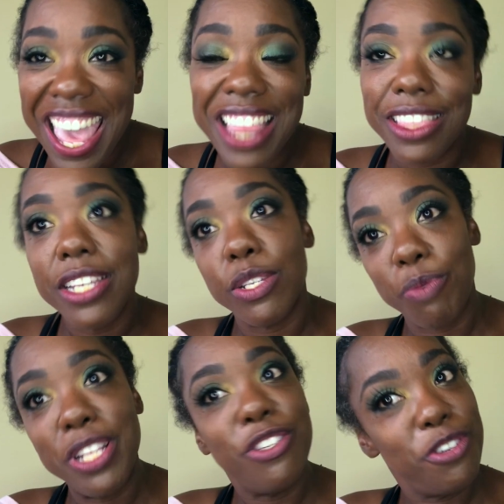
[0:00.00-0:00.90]
at least
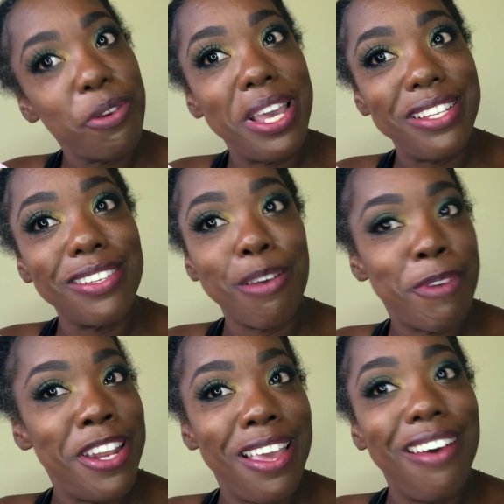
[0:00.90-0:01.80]
once or twice. Come
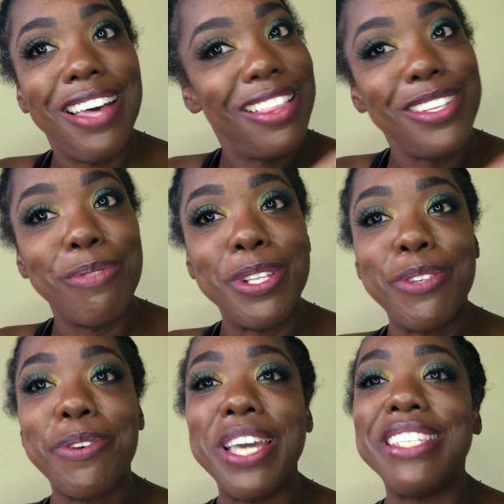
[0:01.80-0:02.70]
on now, at least once
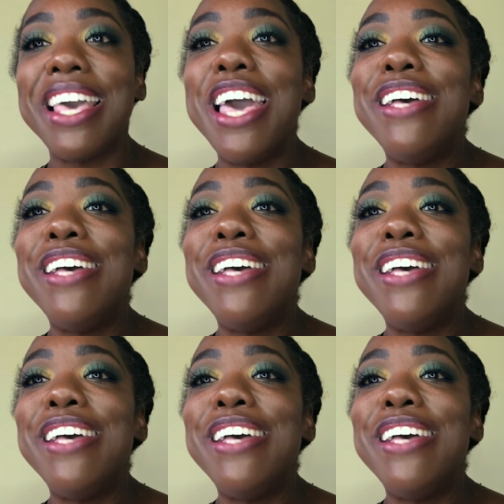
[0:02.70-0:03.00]
or twice.